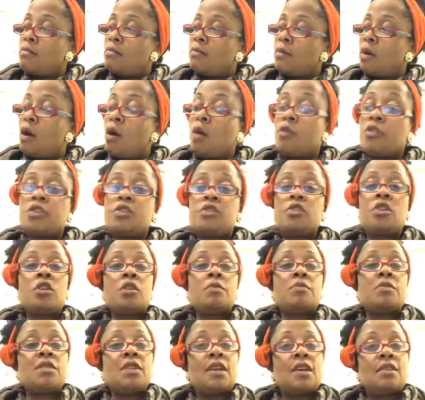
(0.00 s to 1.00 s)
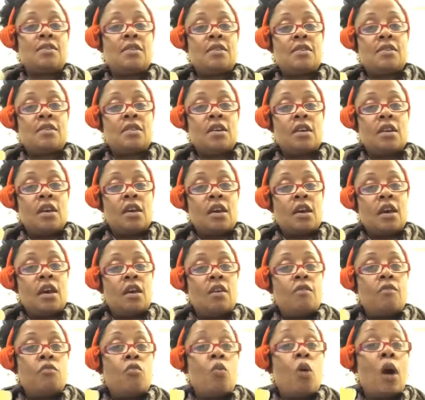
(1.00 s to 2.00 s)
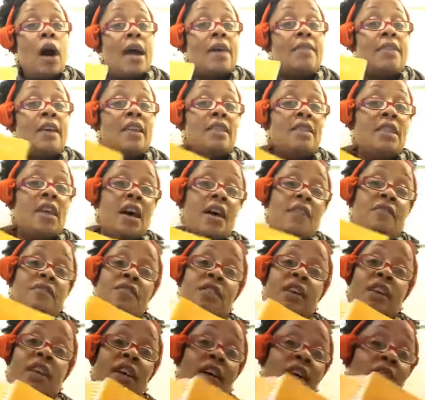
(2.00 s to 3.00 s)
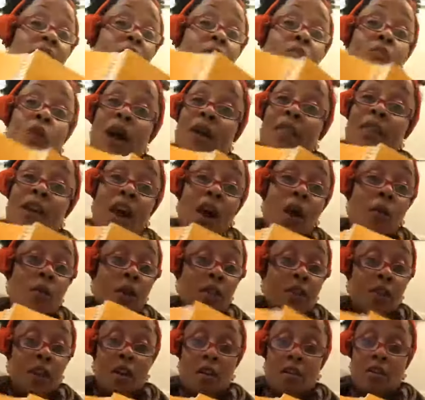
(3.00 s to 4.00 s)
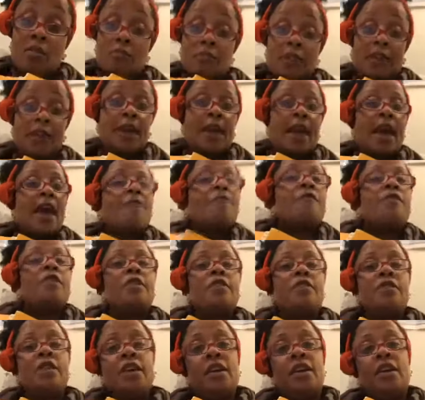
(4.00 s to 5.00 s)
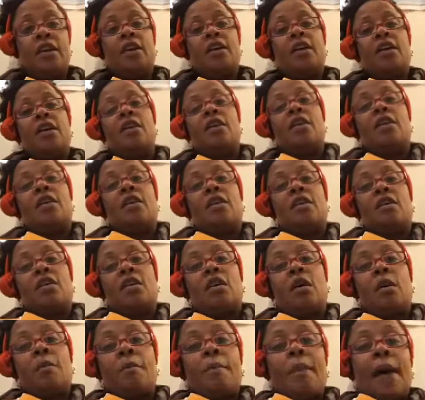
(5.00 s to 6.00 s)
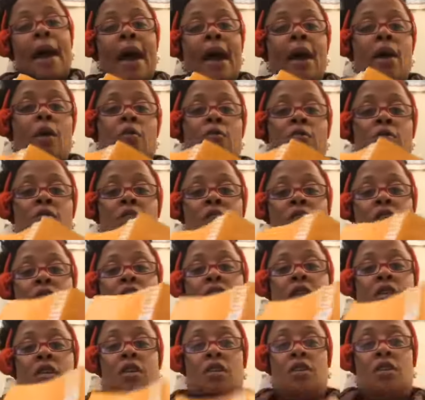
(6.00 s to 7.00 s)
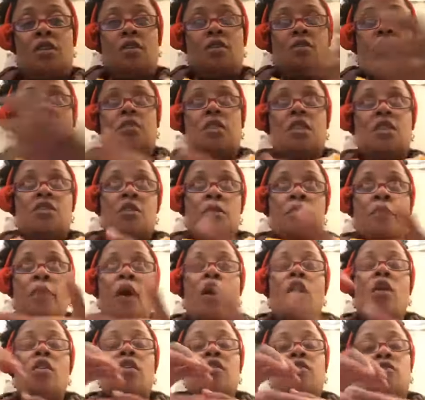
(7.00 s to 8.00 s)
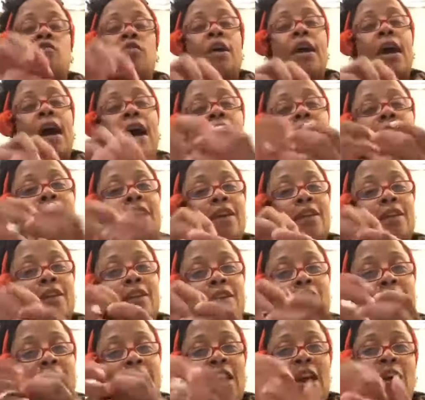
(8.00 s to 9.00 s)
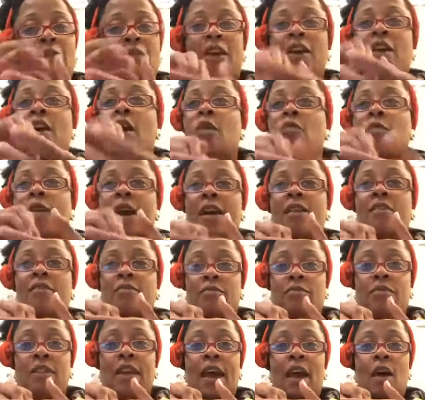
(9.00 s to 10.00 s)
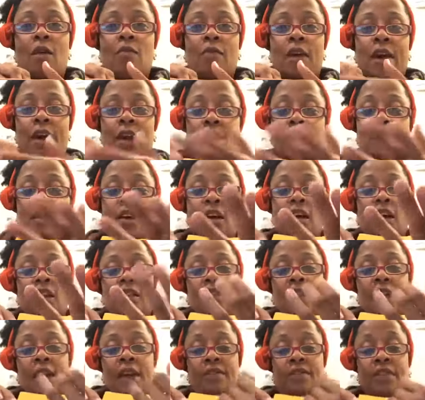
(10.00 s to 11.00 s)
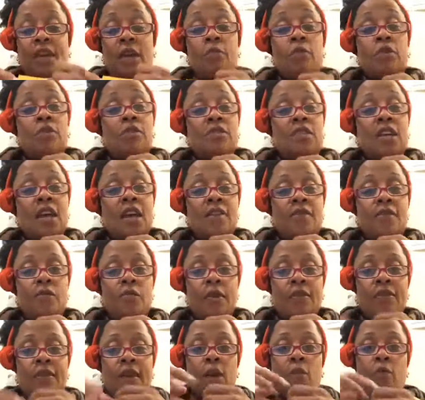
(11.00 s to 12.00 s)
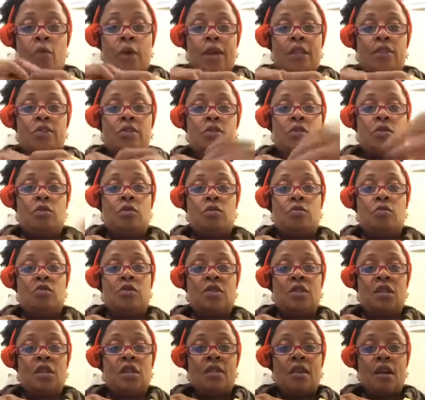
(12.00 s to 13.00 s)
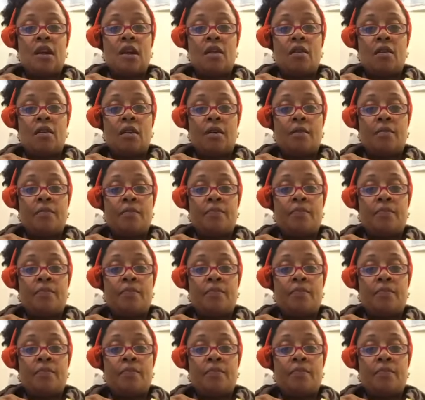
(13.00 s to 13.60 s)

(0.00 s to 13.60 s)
All the circumstances of why they left and why they are where they are. Like everything compounded is a part of how they are right now, right? Like they were safe when they went to see their